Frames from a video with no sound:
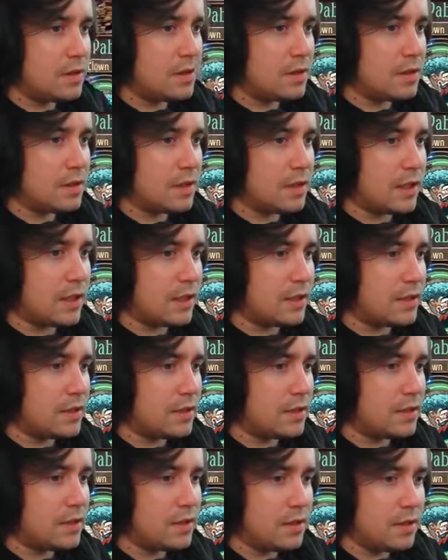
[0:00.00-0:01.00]
Okay.
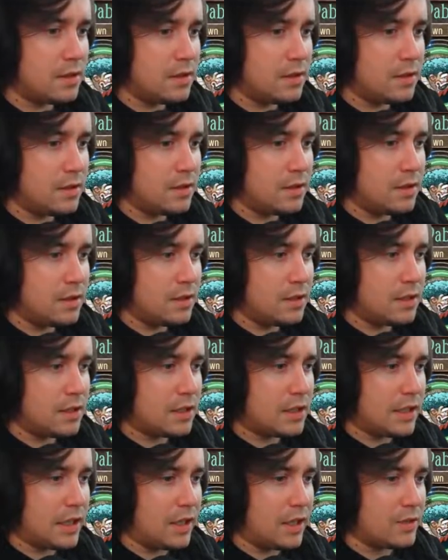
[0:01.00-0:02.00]

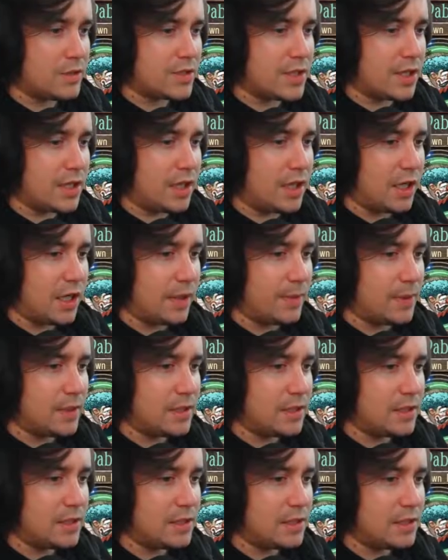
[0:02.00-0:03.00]
Clown time.
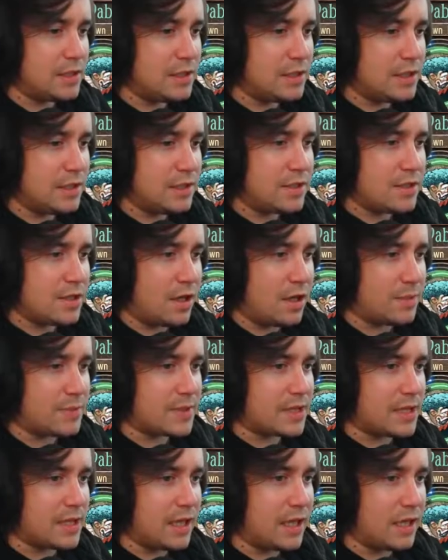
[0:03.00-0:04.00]
Time
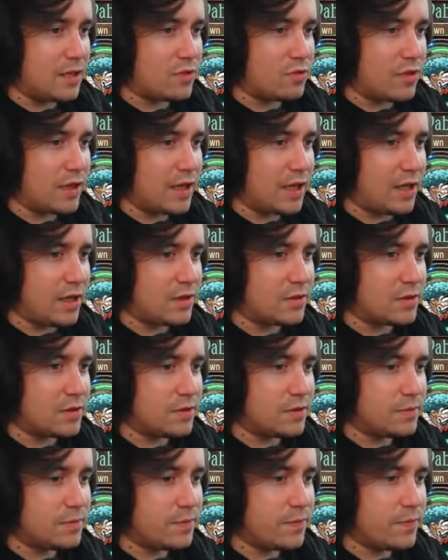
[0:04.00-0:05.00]
to clown around.
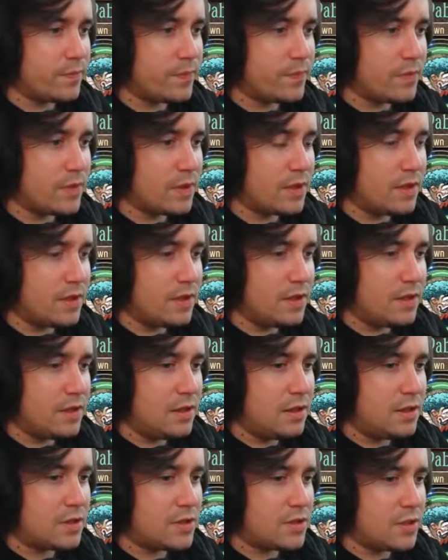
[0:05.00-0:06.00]

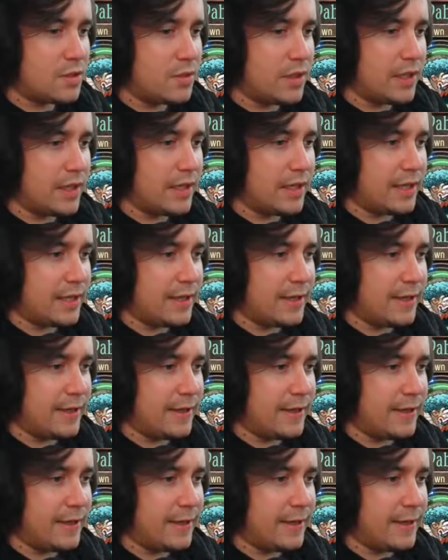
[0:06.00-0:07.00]
Let's do
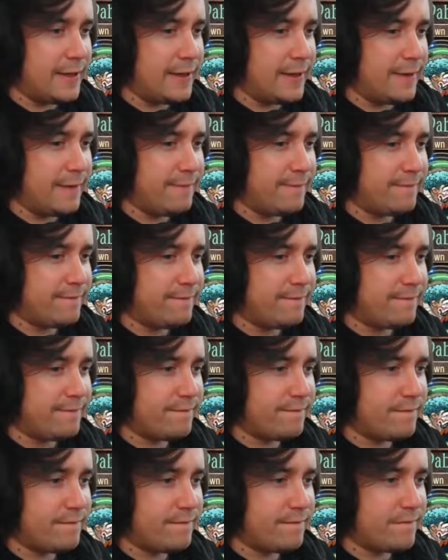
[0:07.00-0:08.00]
a
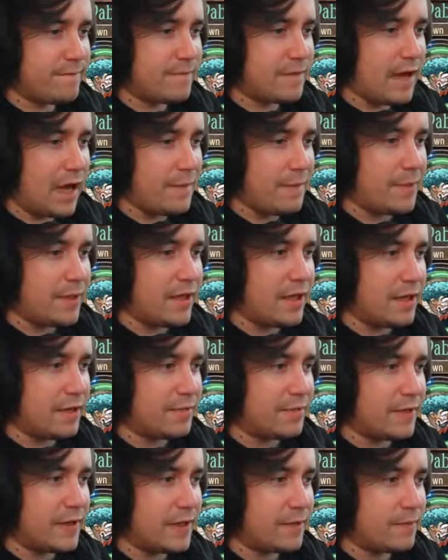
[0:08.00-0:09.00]
hammer hit, I
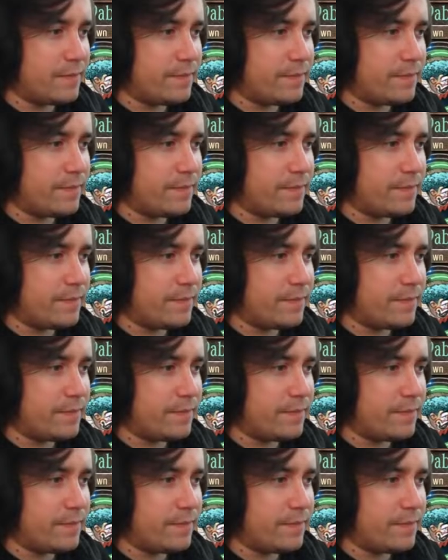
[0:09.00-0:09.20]
think.